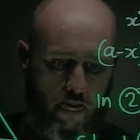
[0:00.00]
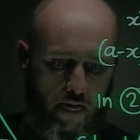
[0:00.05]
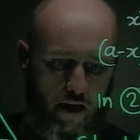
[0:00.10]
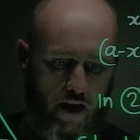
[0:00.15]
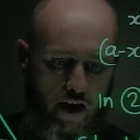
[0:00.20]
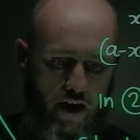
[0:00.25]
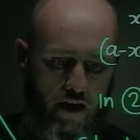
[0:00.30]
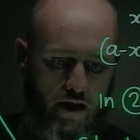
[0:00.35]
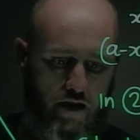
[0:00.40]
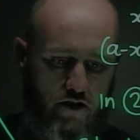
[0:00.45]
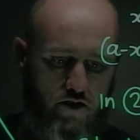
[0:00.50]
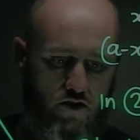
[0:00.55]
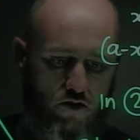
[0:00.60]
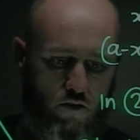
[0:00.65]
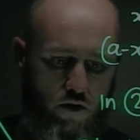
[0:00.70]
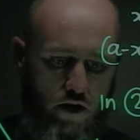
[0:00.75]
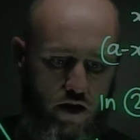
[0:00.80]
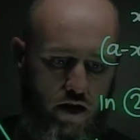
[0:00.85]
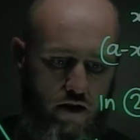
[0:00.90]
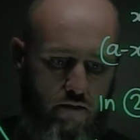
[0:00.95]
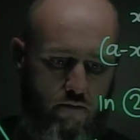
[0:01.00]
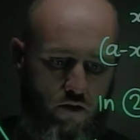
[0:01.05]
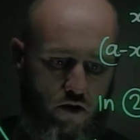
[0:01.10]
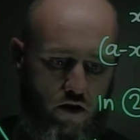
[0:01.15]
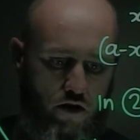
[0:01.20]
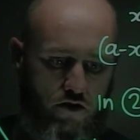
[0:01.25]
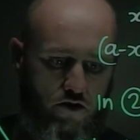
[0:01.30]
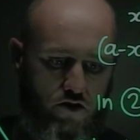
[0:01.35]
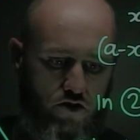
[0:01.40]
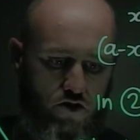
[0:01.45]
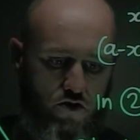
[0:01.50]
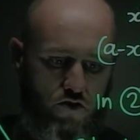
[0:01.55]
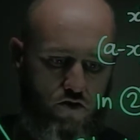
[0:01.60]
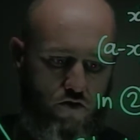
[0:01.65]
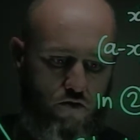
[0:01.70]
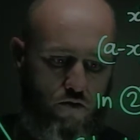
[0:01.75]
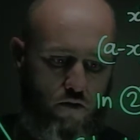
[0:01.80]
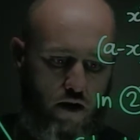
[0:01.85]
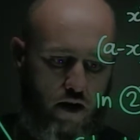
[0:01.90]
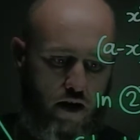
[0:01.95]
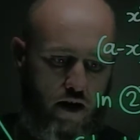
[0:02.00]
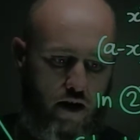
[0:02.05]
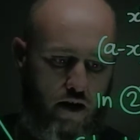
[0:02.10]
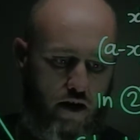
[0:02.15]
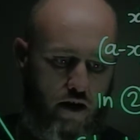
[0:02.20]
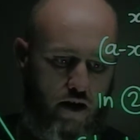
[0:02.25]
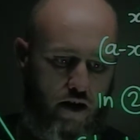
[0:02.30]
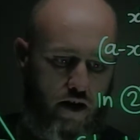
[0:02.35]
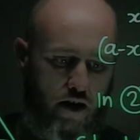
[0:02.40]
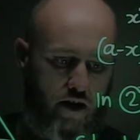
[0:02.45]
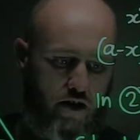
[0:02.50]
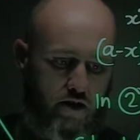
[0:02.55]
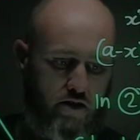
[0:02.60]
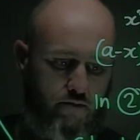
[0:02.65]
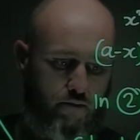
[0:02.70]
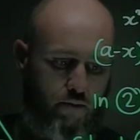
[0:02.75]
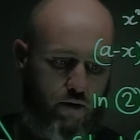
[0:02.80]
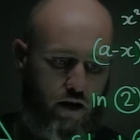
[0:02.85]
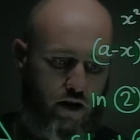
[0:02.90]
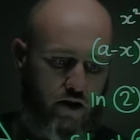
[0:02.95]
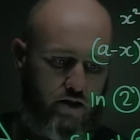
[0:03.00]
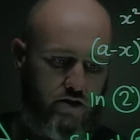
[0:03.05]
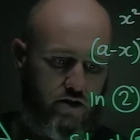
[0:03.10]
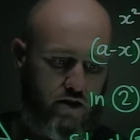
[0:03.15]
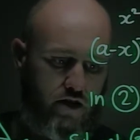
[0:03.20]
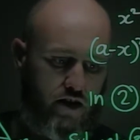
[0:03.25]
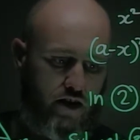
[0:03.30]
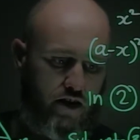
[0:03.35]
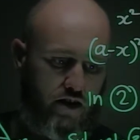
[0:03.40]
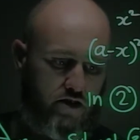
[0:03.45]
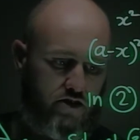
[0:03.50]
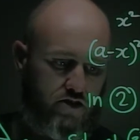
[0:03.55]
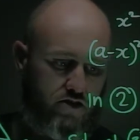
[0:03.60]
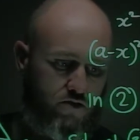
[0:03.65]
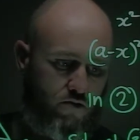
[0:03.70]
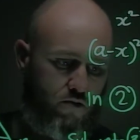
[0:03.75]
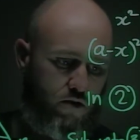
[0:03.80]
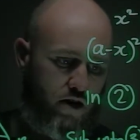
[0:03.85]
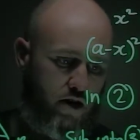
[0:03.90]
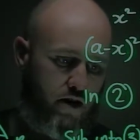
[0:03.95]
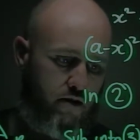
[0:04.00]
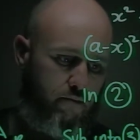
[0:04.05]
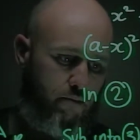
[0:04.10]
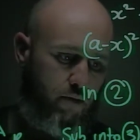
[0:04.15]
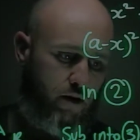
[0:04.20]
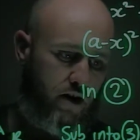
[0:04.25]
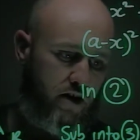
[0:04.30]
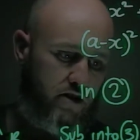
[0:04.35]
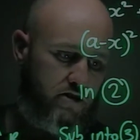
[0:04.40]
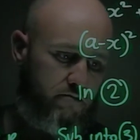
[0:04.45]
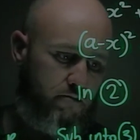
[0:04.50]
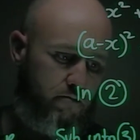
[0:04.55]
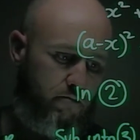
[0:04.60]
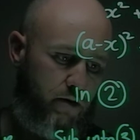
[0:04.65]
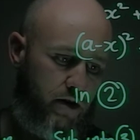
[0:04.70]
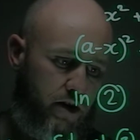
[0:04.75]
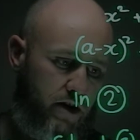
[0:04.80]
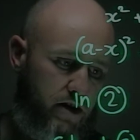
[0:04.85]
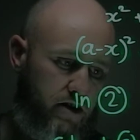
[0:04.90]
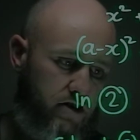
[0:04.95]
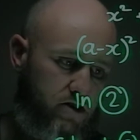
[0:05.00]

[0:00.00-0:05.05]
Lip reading: a squared minus 2ax plus x squared plus b